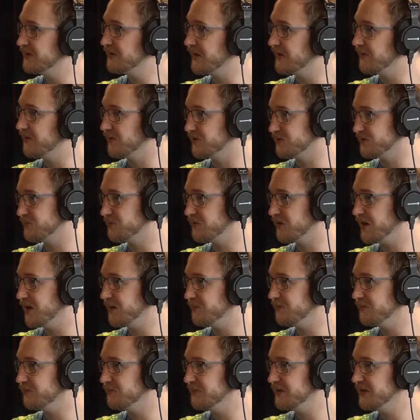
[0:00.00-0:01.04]
that there's a
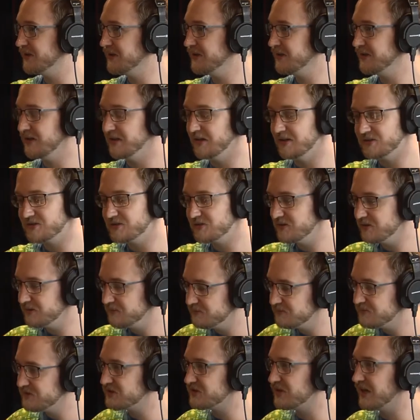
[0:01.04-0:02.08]
problem, and it's the
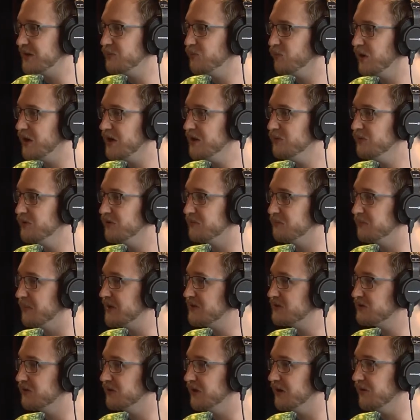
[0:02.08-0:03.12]
same way with
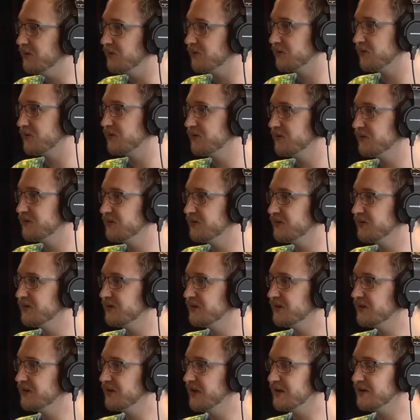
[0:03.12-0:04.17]
mental health.
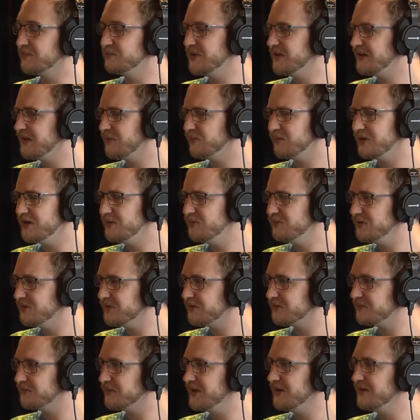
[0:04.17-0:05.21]
It can be that way
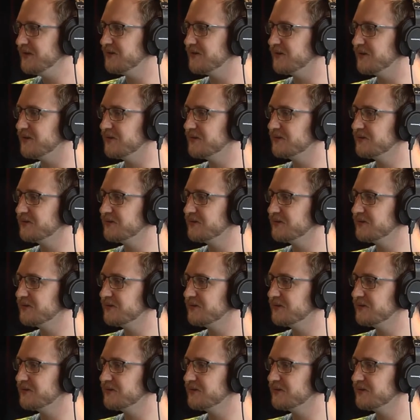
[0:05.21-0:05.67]
with anything.